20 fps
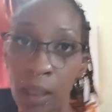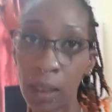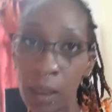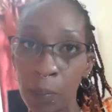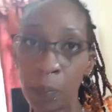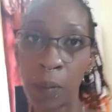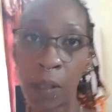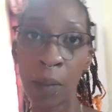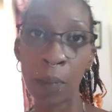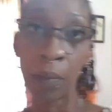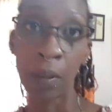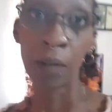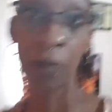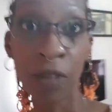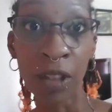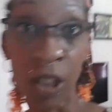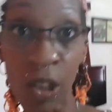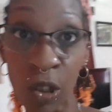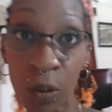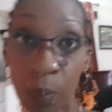The plumber
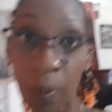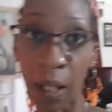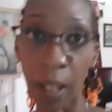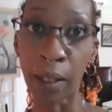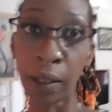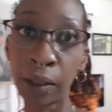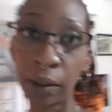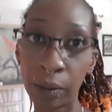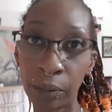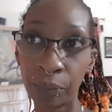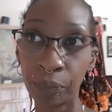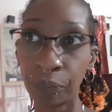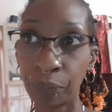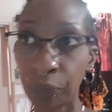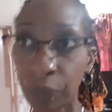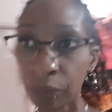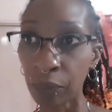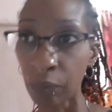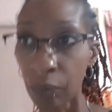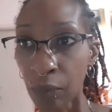reached back.
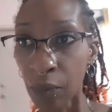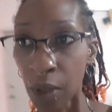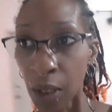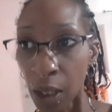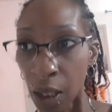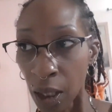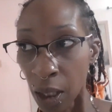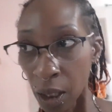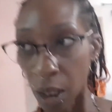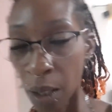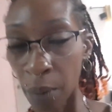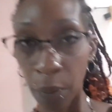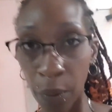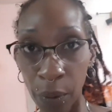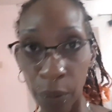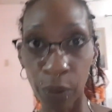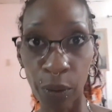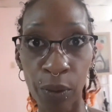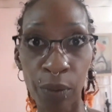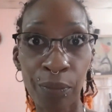
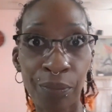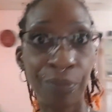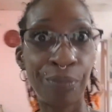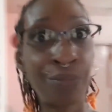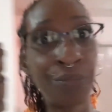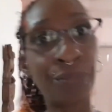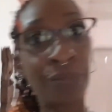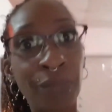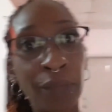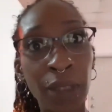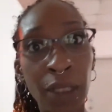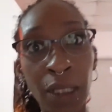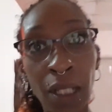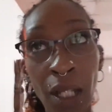About, it's